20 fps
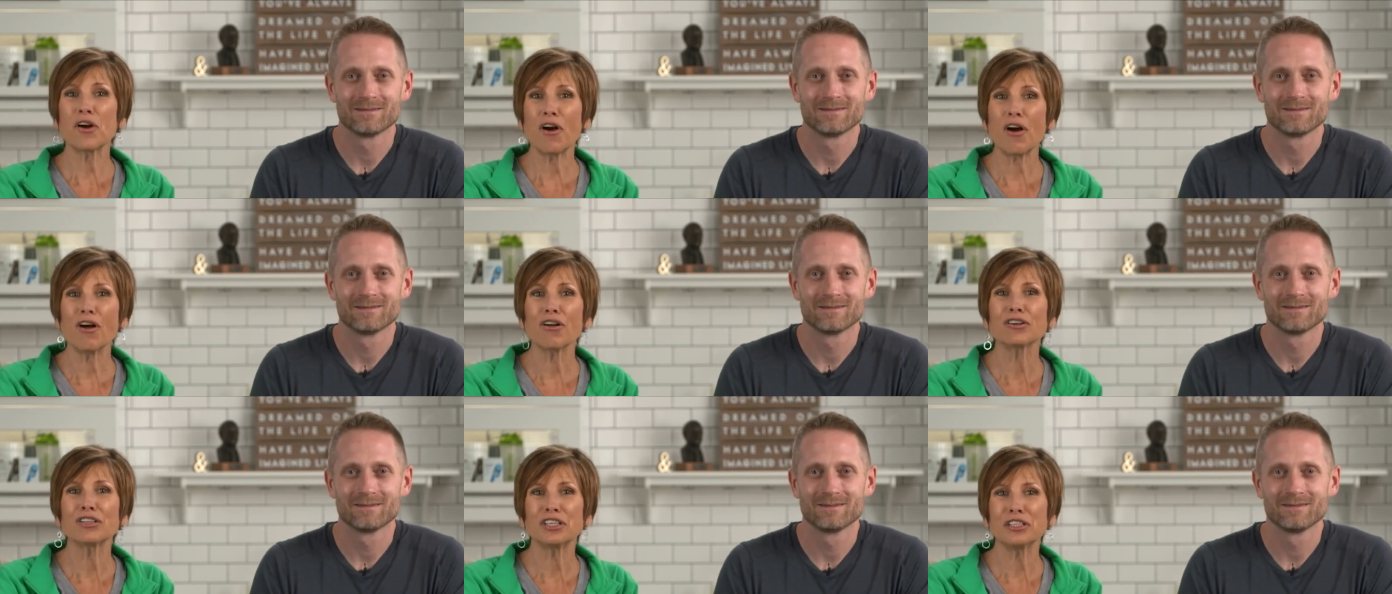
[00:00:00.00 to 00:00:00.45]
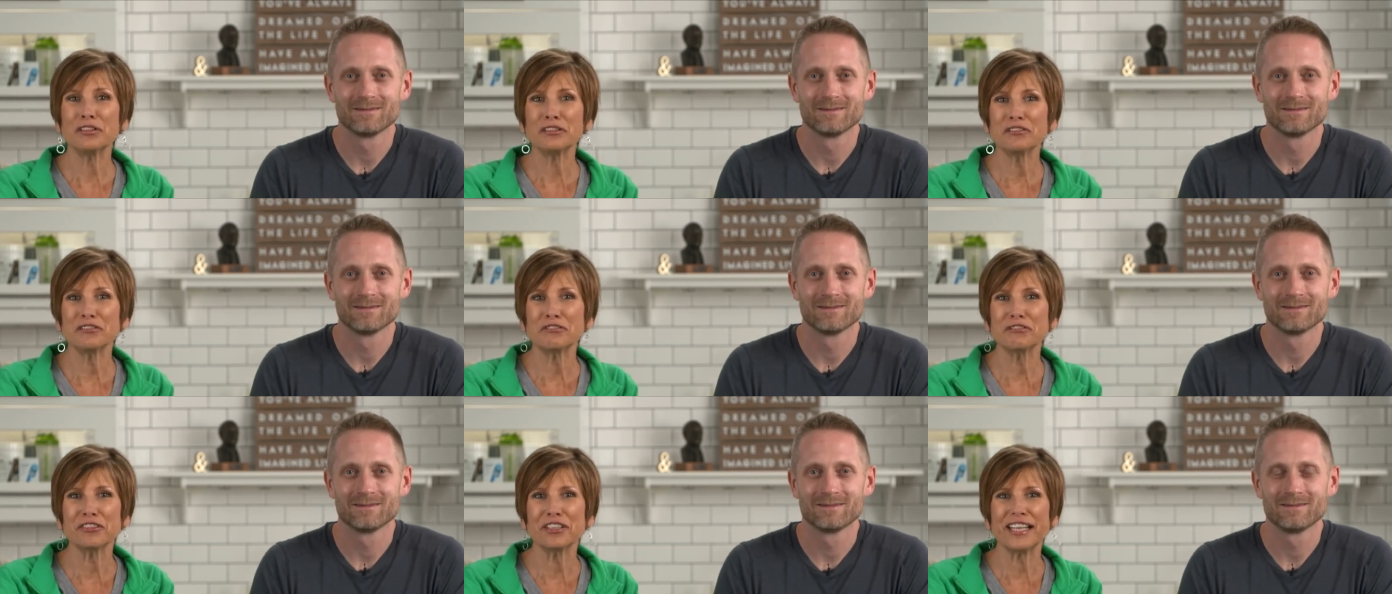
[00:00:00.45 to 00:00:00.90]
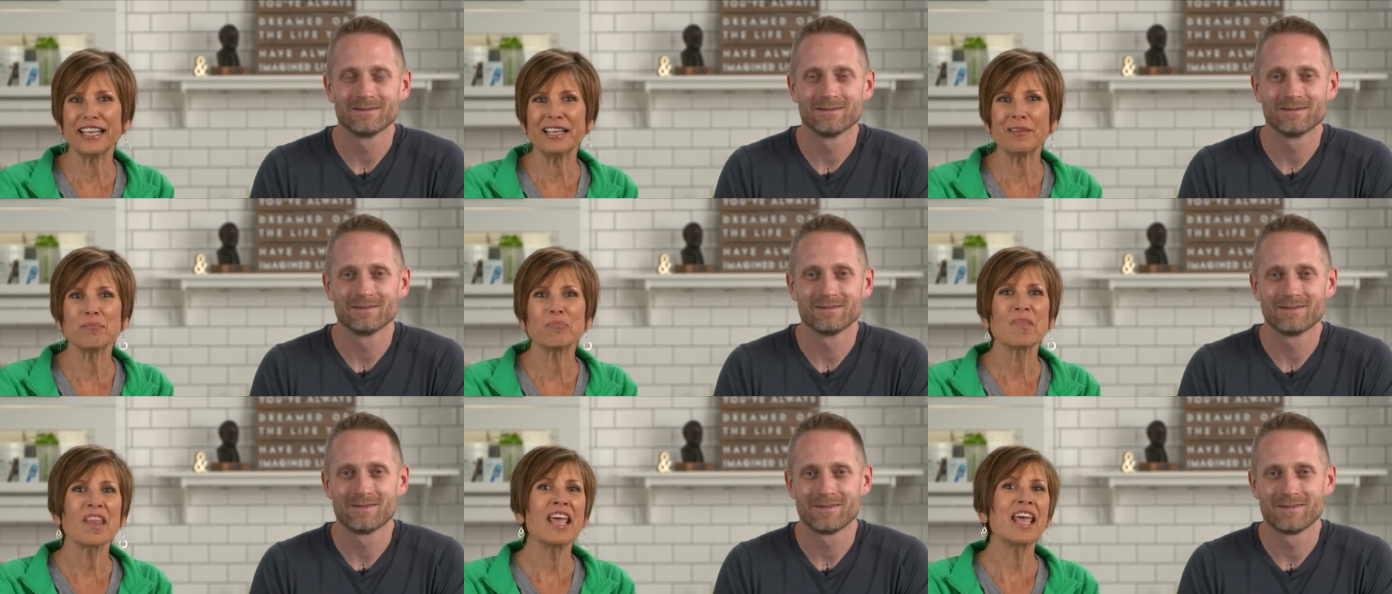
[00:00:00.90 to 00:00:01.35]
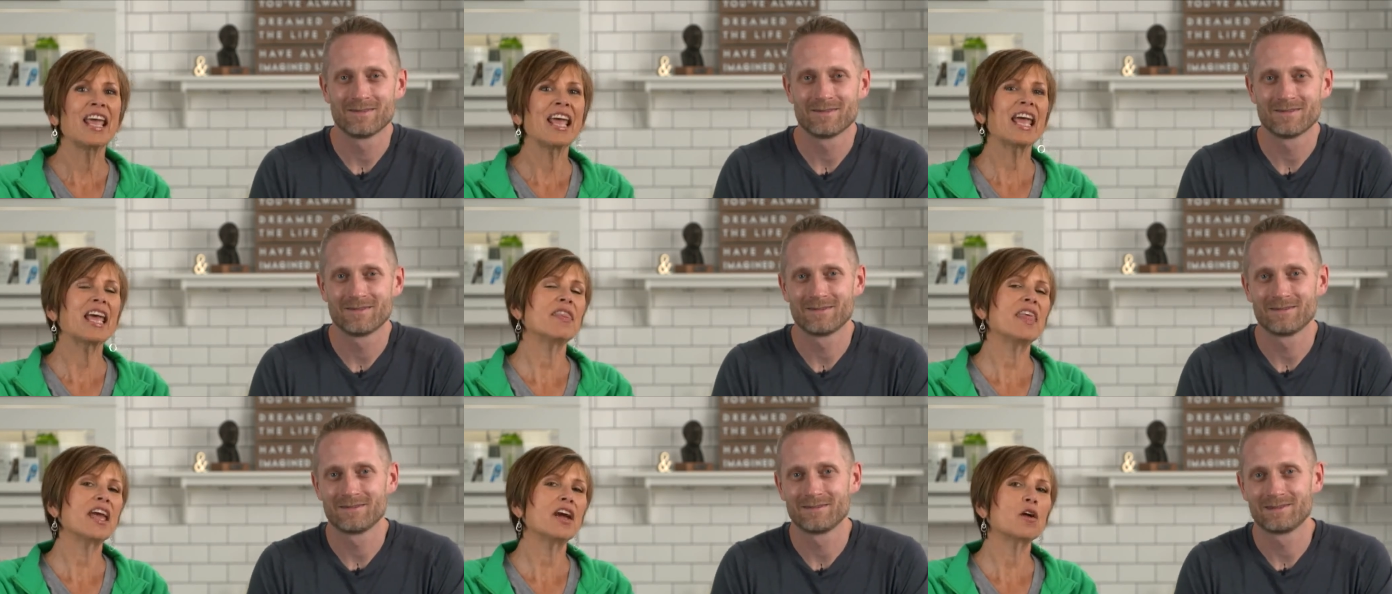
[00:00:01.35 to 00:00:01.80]
Speaker 1: all gluten-free.
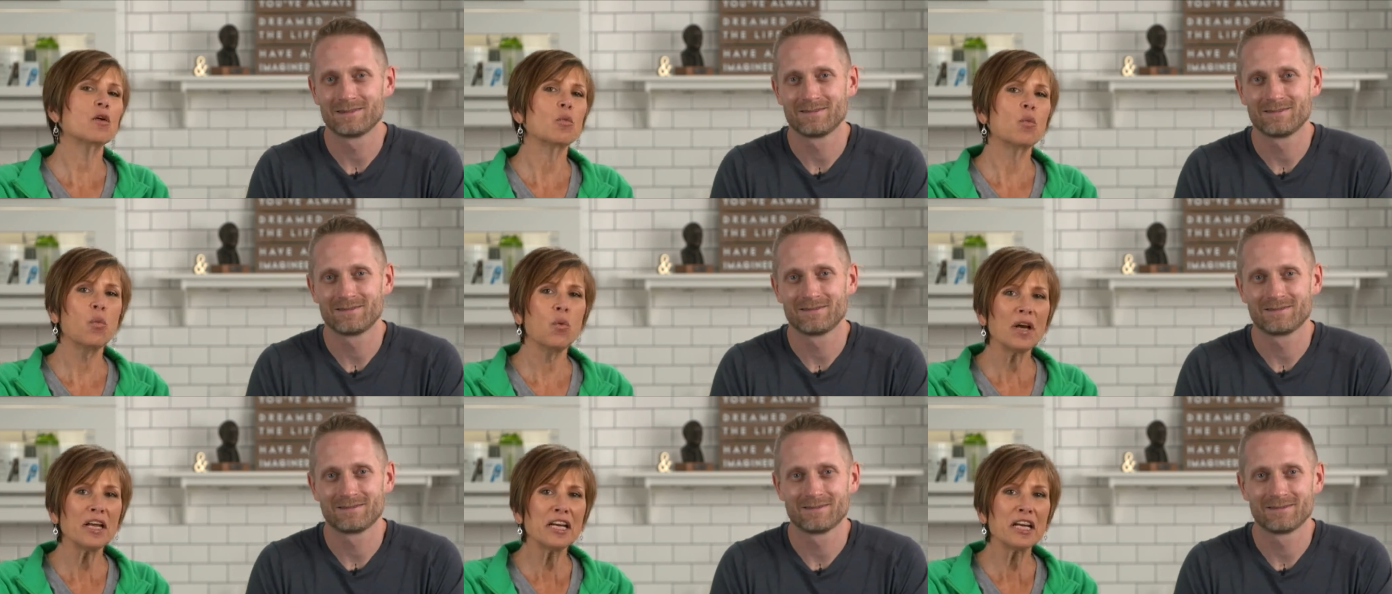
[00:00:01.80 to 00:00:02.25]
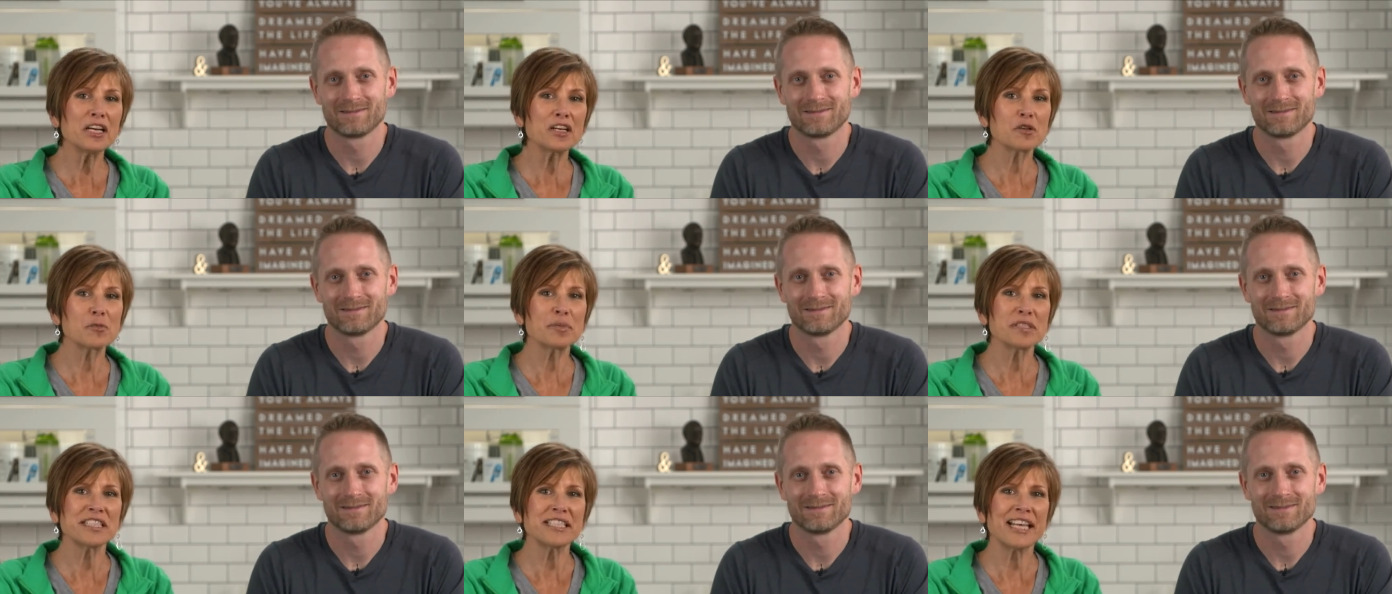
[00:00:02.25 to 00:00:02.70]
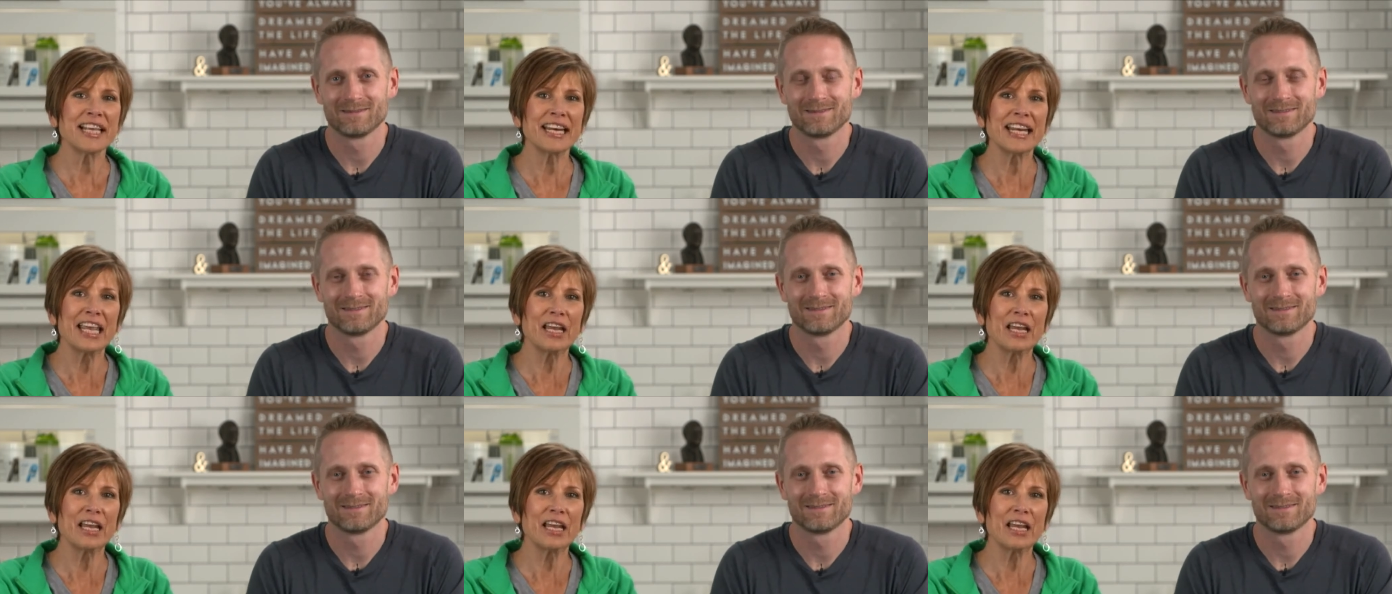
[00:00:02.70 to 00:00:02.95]
And they are 100%